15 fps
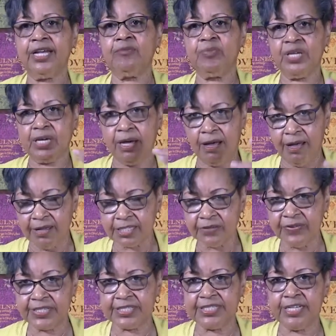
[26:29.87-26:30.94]
because of
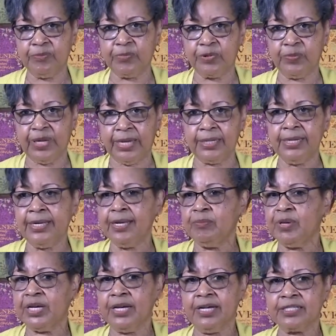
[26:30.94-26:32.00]
his temperament,
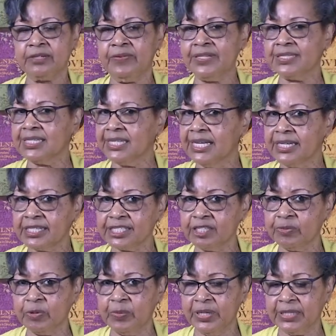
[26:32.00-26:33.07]
because of his
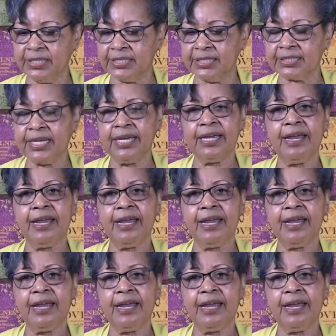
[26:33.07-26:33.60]
leadership abilities.